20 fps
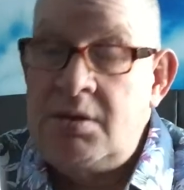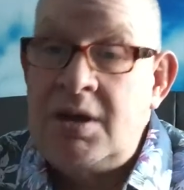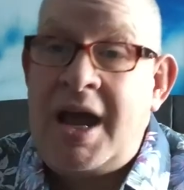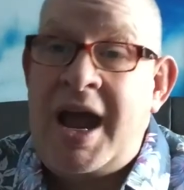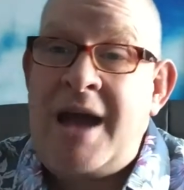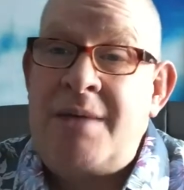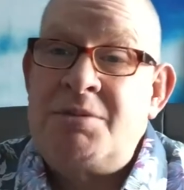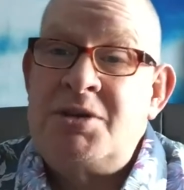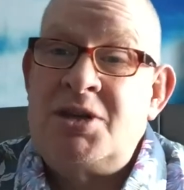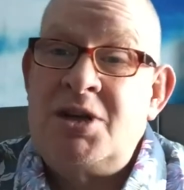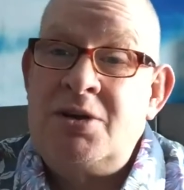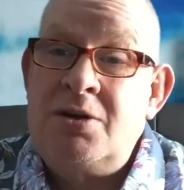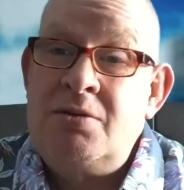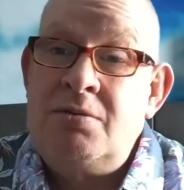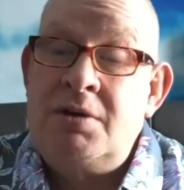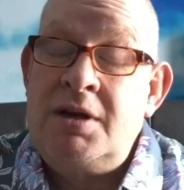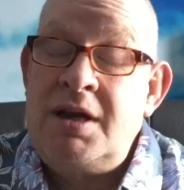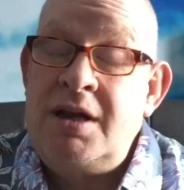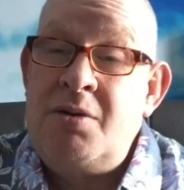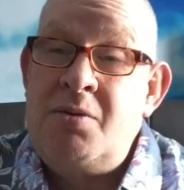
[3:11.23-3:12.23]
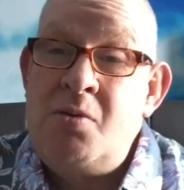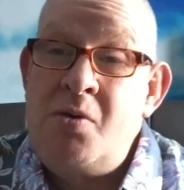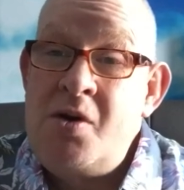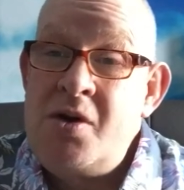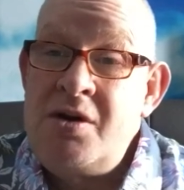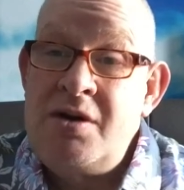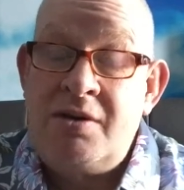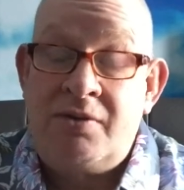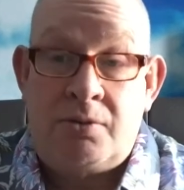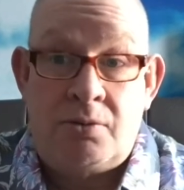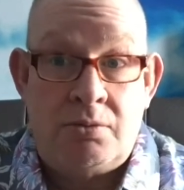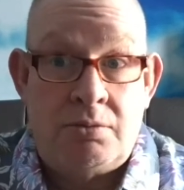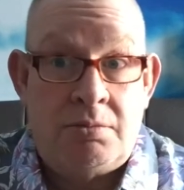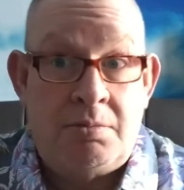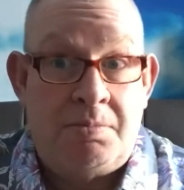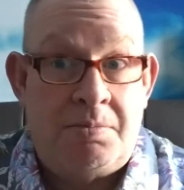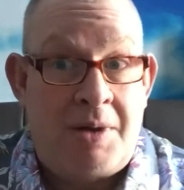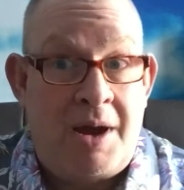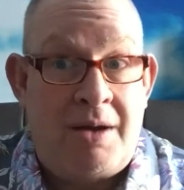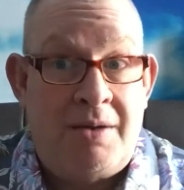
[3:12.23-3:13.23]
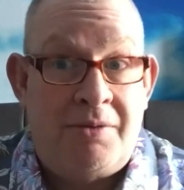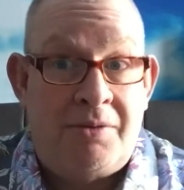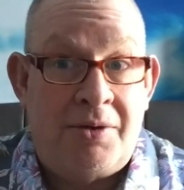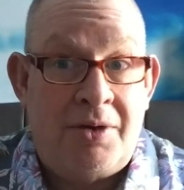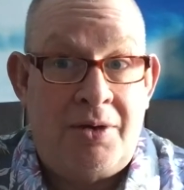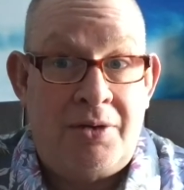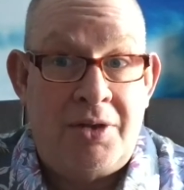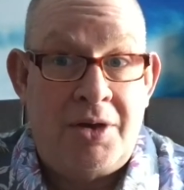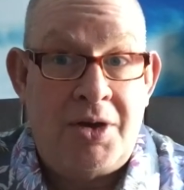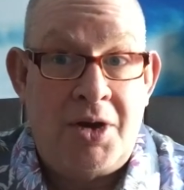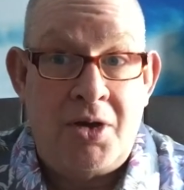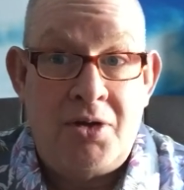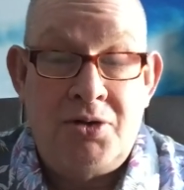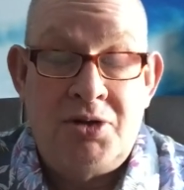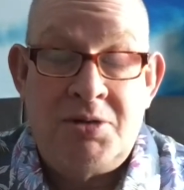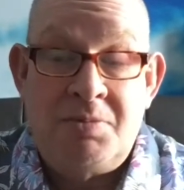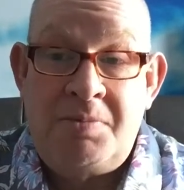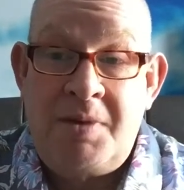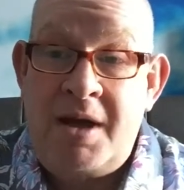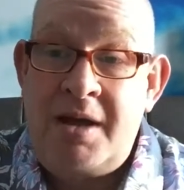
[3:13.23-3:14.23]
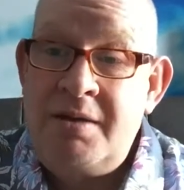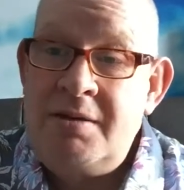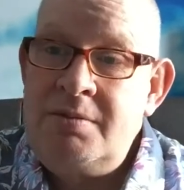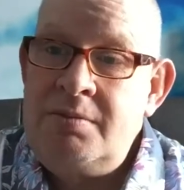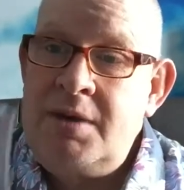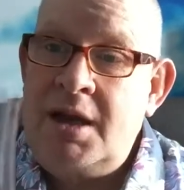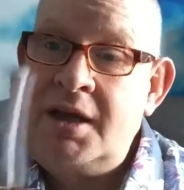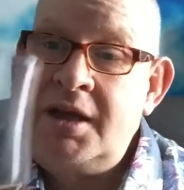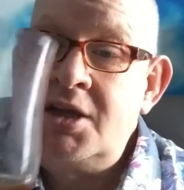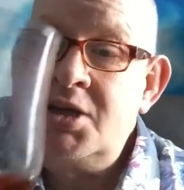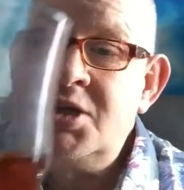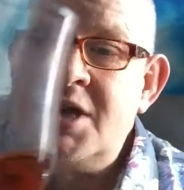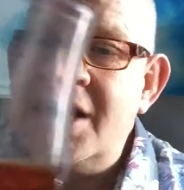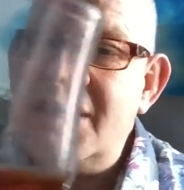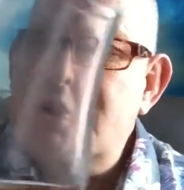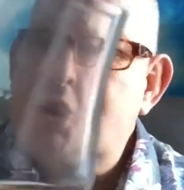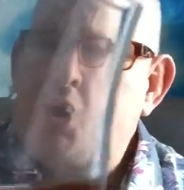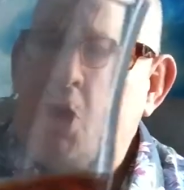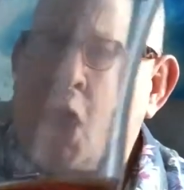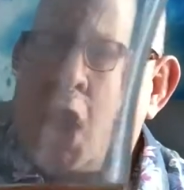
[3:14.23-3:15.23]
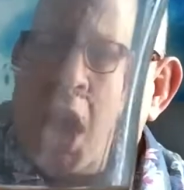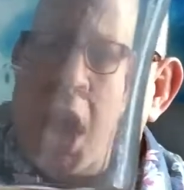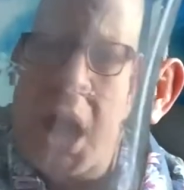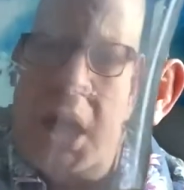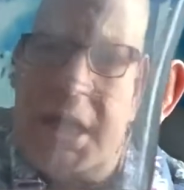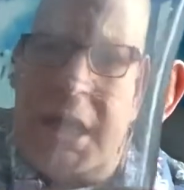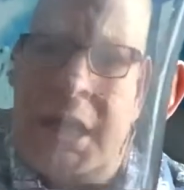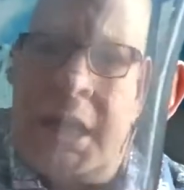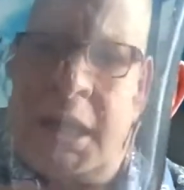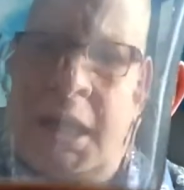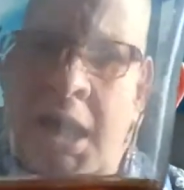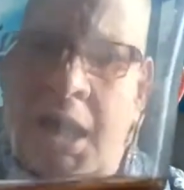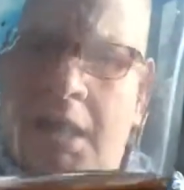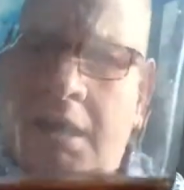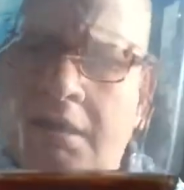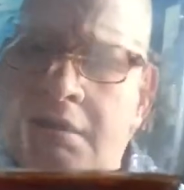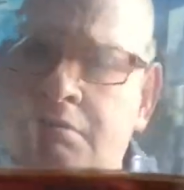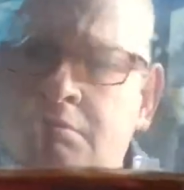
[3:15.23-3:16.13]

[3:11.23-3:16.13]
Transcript: absolutely wonderful and powerful on the nose, but like I said, dark in colour,